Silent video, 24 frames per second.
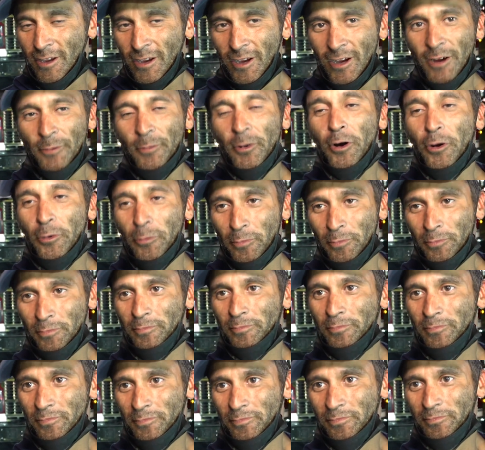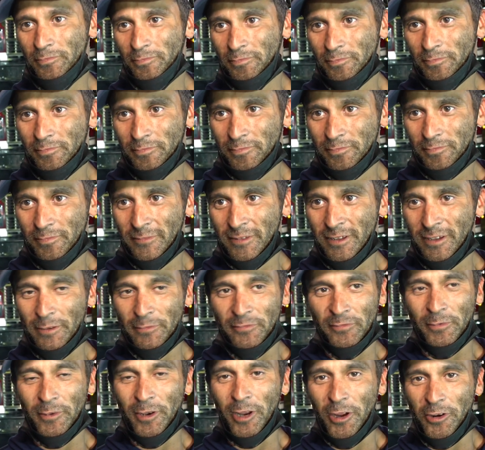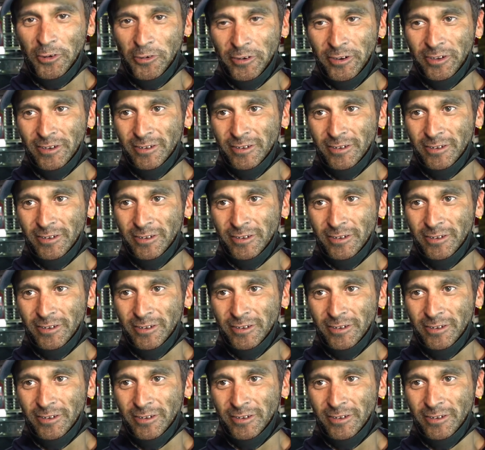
I'm home. Came from the laundry.